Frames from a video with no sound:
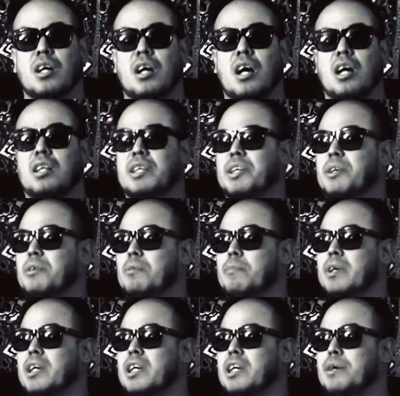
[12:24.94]

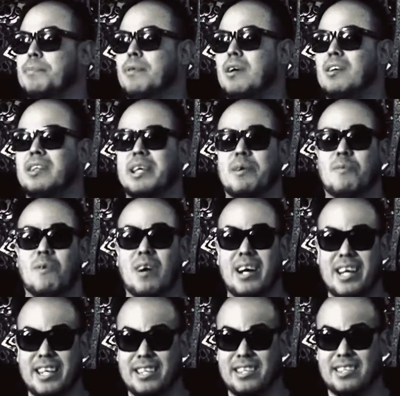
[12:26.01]
Oligomeric poly
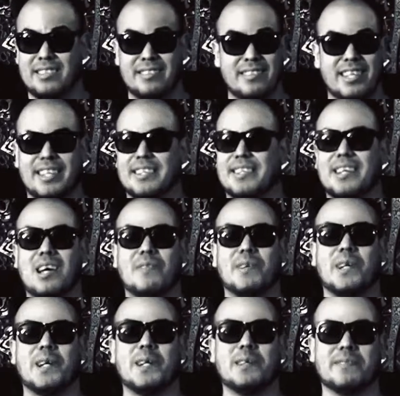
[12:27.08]
what? I'd
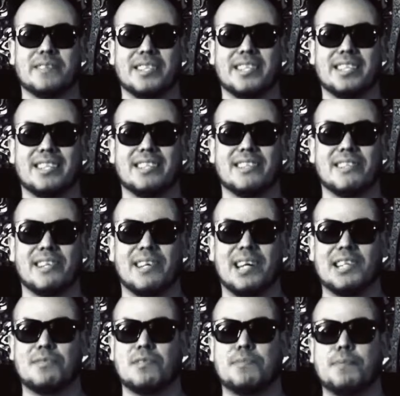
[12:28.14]
never heard of it. So
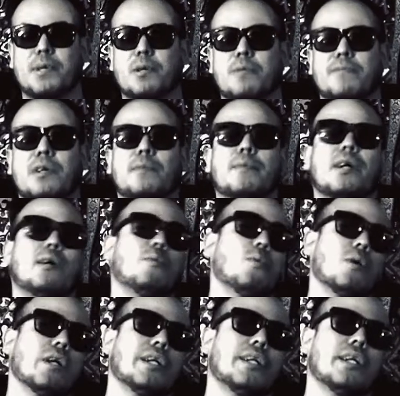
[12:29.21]
that's what's beautiful about
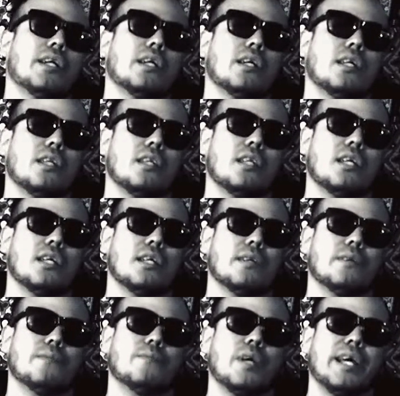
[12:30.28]
working in the
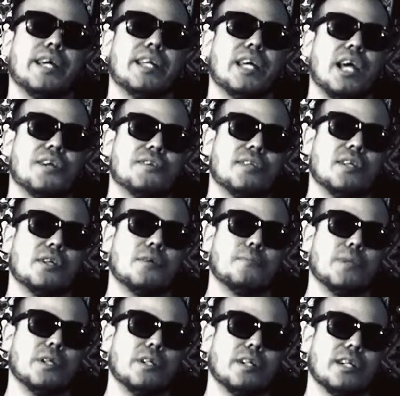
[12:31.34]
ADHD
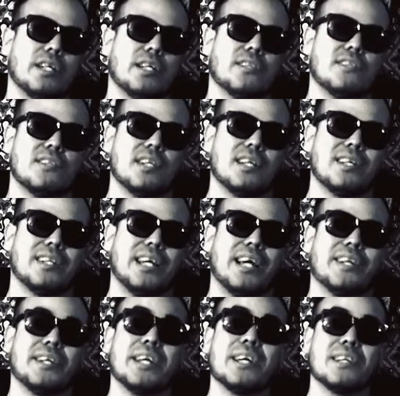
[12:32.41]
community and seeing the
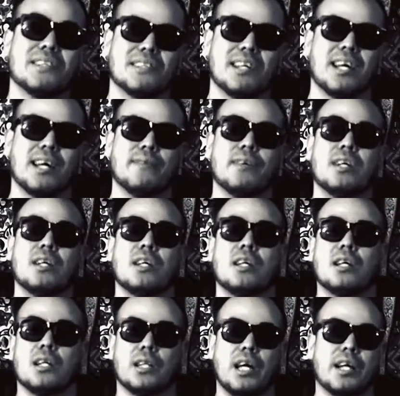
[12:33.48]
ideas that
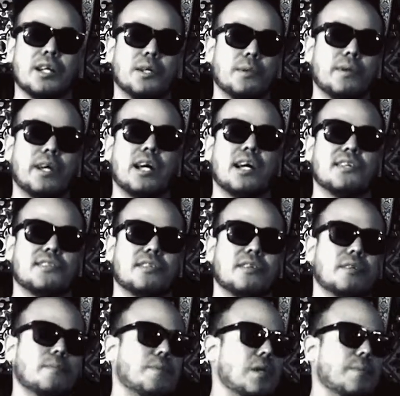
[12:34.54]
a lot of you guys and
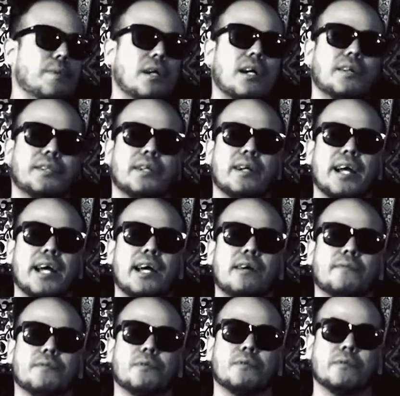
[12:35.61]
other people out there
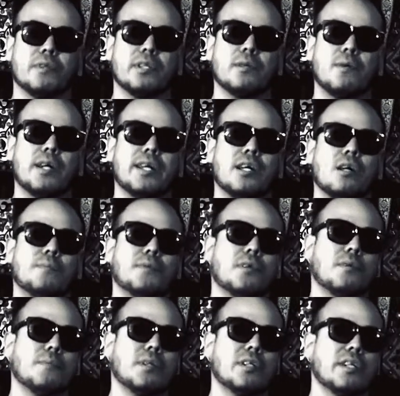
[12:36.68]
have who really want to help the
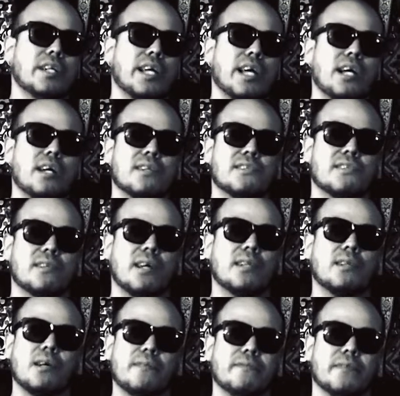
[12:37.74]
community out. So I
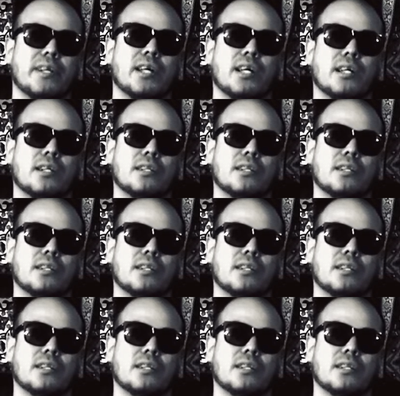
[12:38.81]
love that.